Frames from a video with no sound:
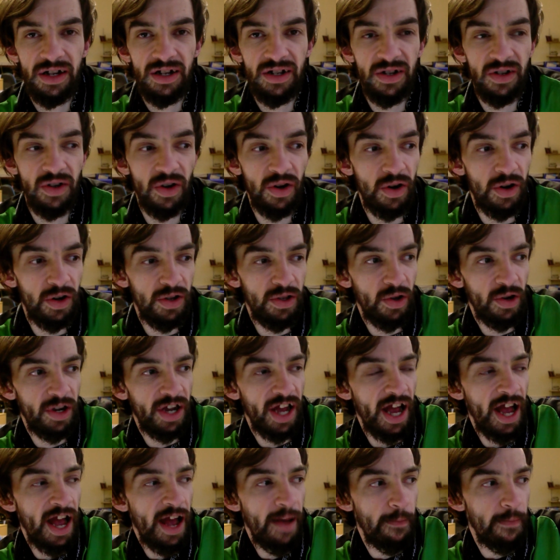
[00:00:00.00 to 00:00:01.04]
Oh, look at
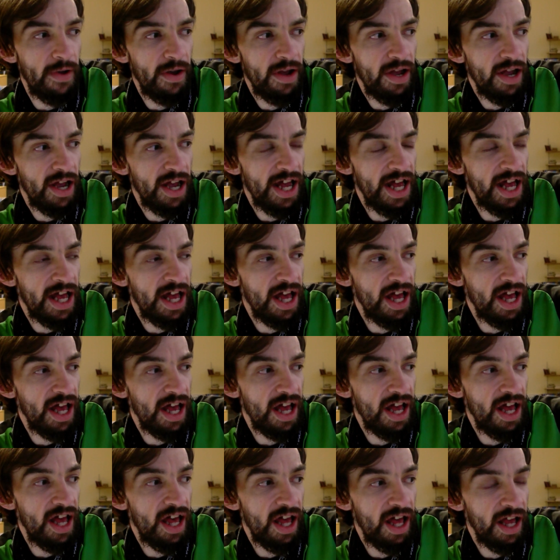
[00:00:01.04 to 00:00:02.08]
him.
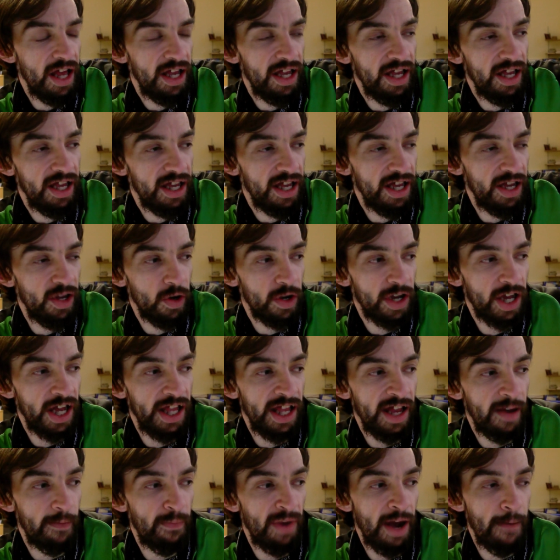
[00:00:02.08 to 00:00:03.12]
He got
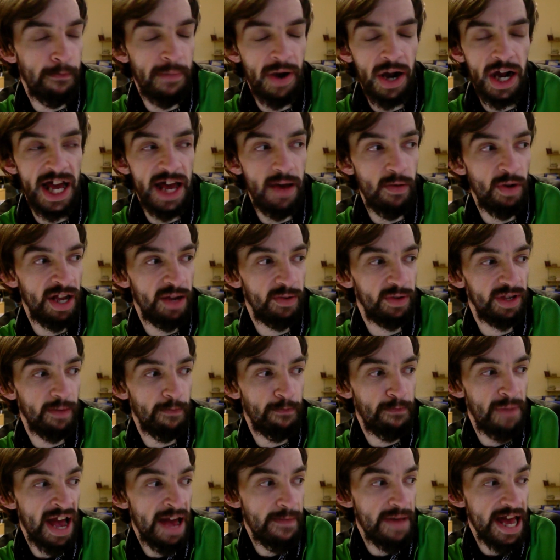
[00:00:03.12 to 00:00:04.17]
kidnapped by a monkey when he was a
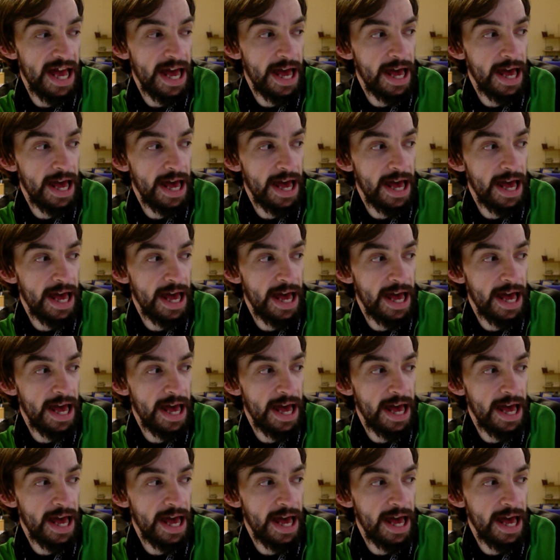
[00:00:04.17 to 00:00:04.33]
baby.